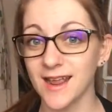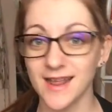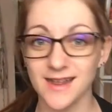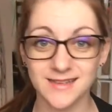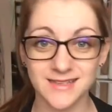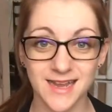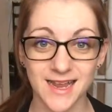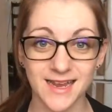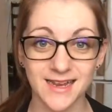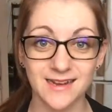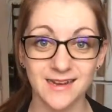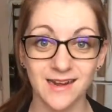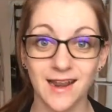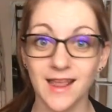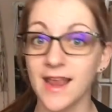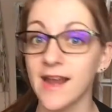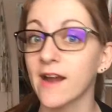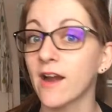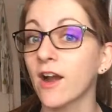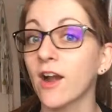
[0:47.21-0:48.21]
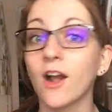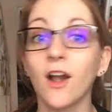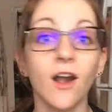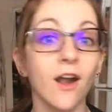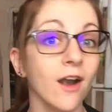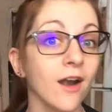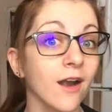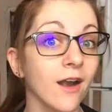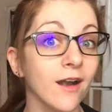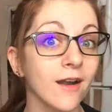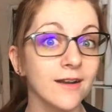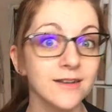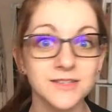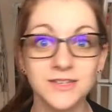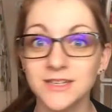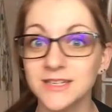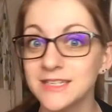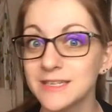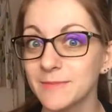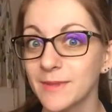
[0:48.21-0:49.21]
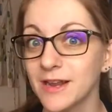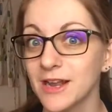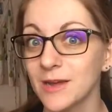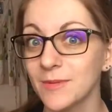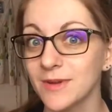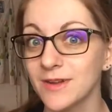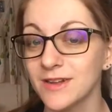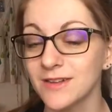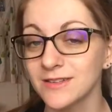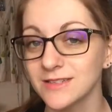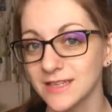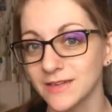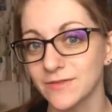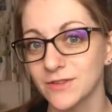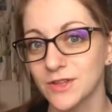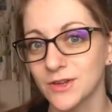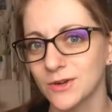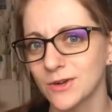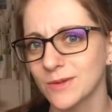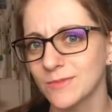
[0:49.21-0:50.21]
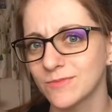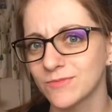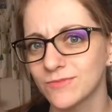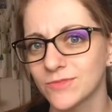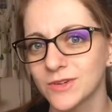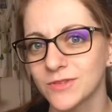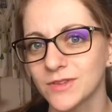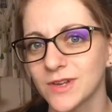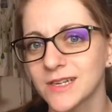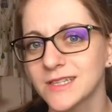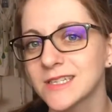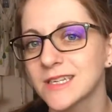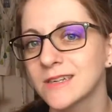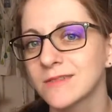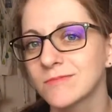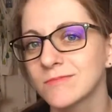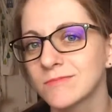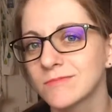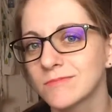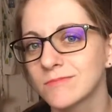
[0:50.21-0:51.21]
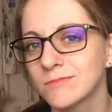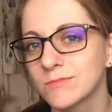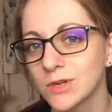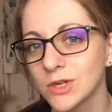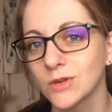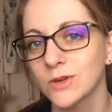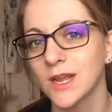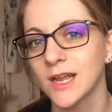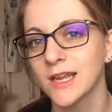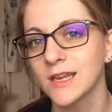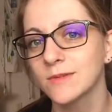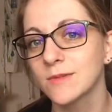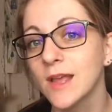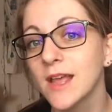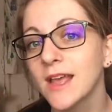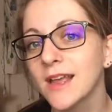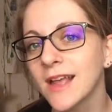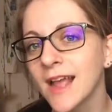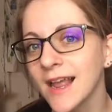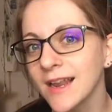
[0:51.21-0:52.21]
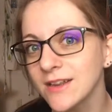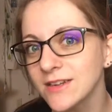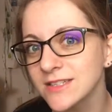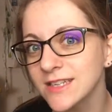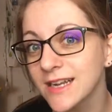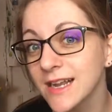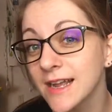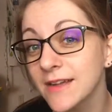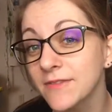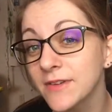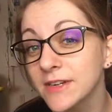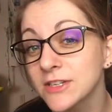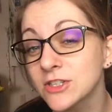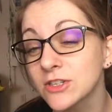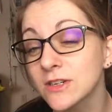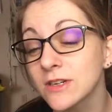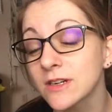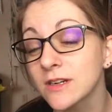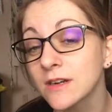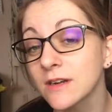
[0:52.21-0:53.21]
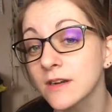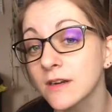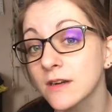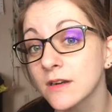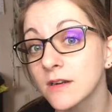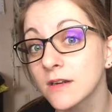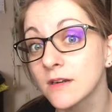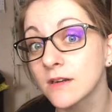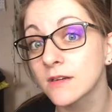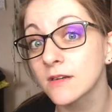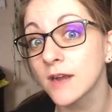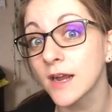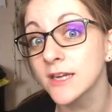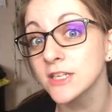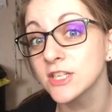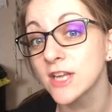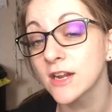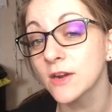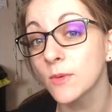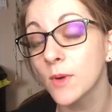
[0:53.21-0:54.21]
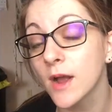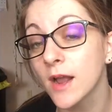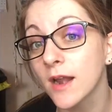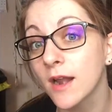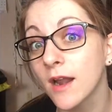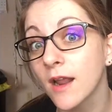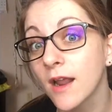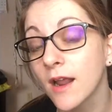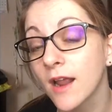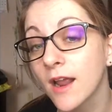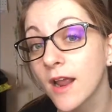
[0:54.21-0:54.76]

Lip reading: anti-glare, so you can see my eyeballs even though I'm reflecting blue light. Kind of looks like I have extra eyeshadow on.